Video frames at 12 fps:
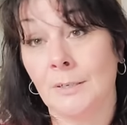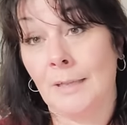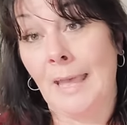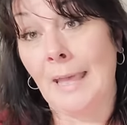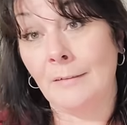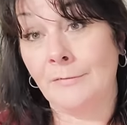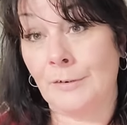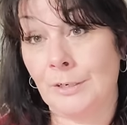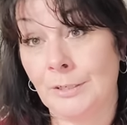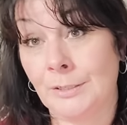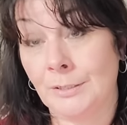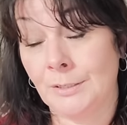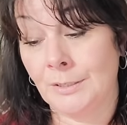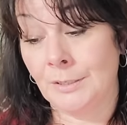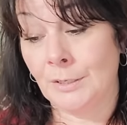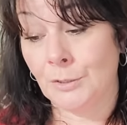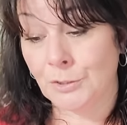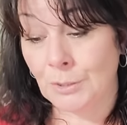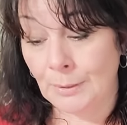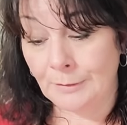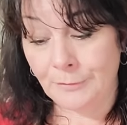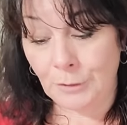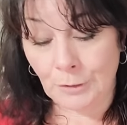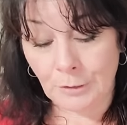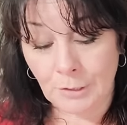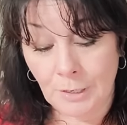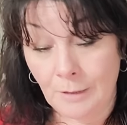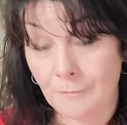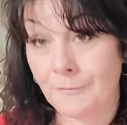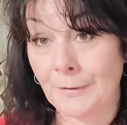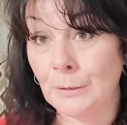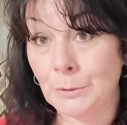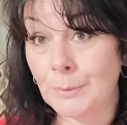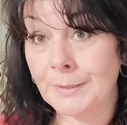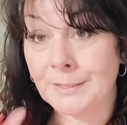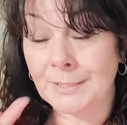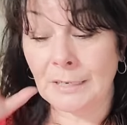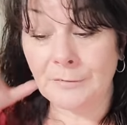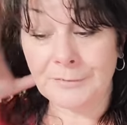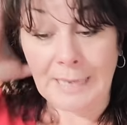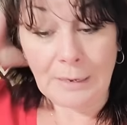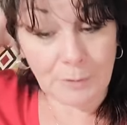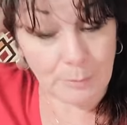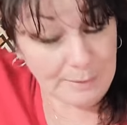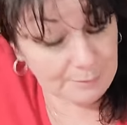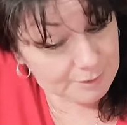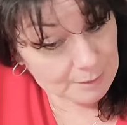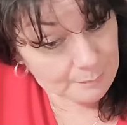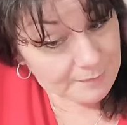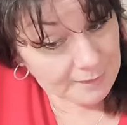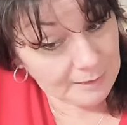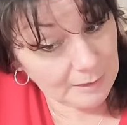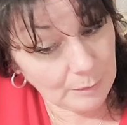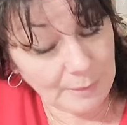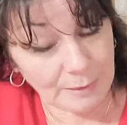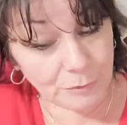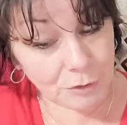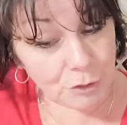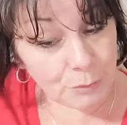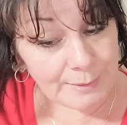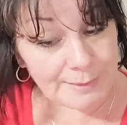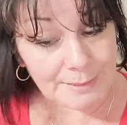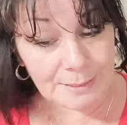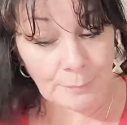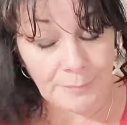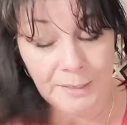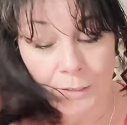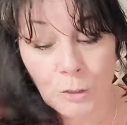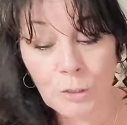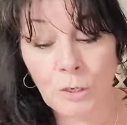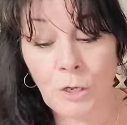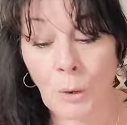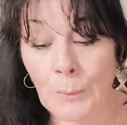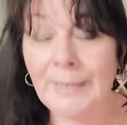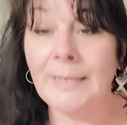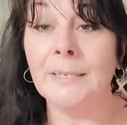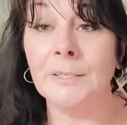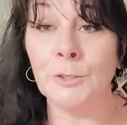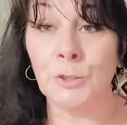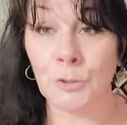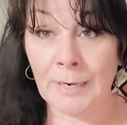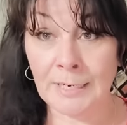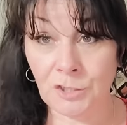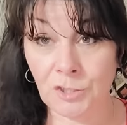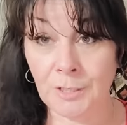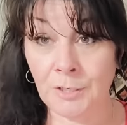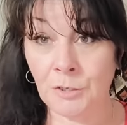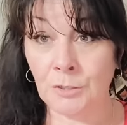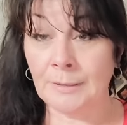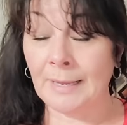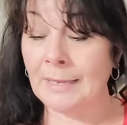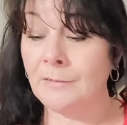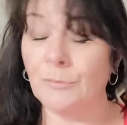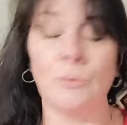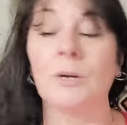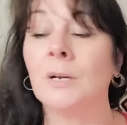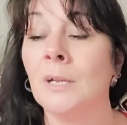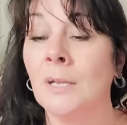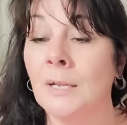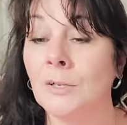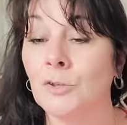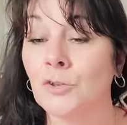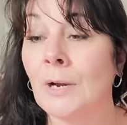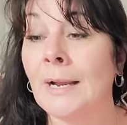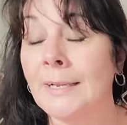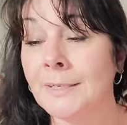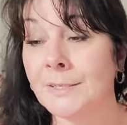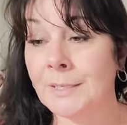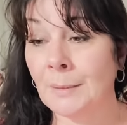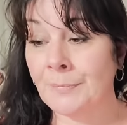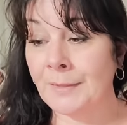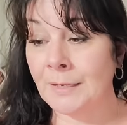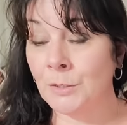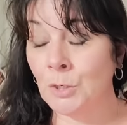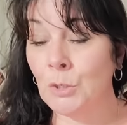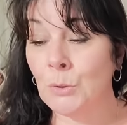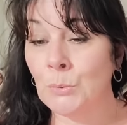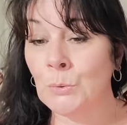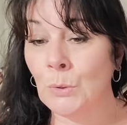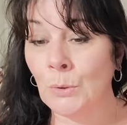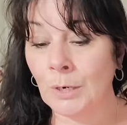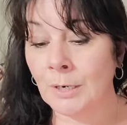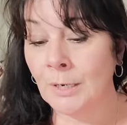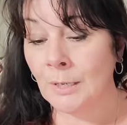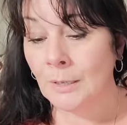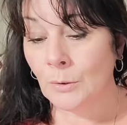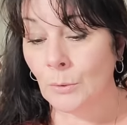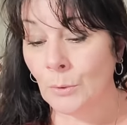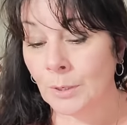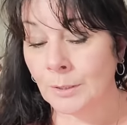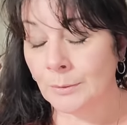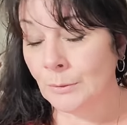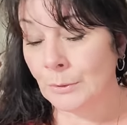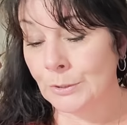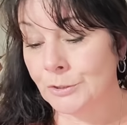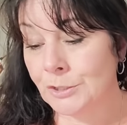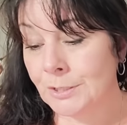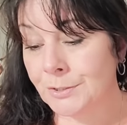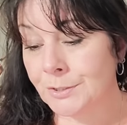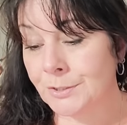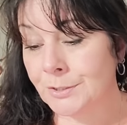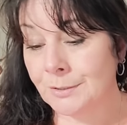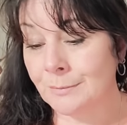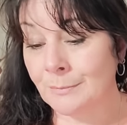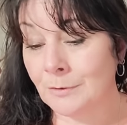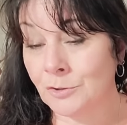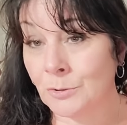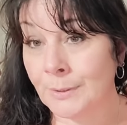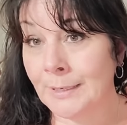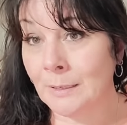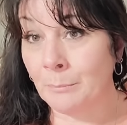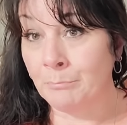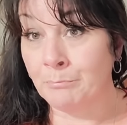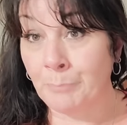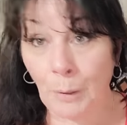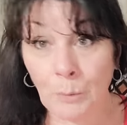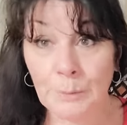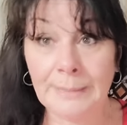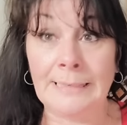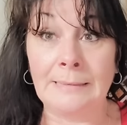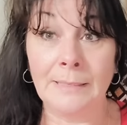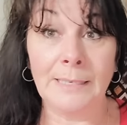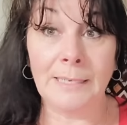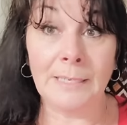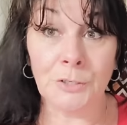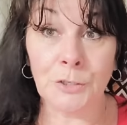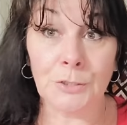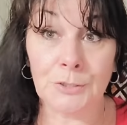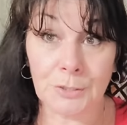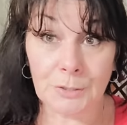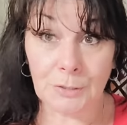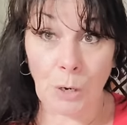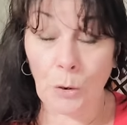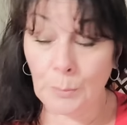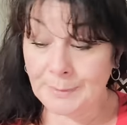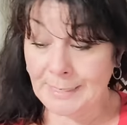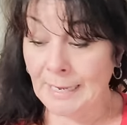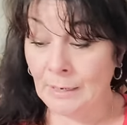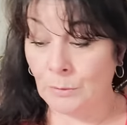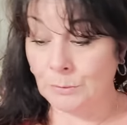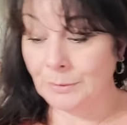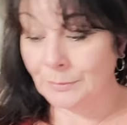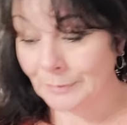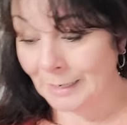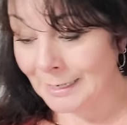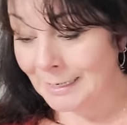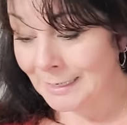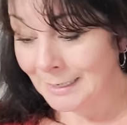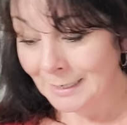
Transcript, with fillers: Ever. So if you're filled with self-doubt about something, about doing something or going in a direction in your life or trying something new or, or, or just joining a bowling league in your hometown, right?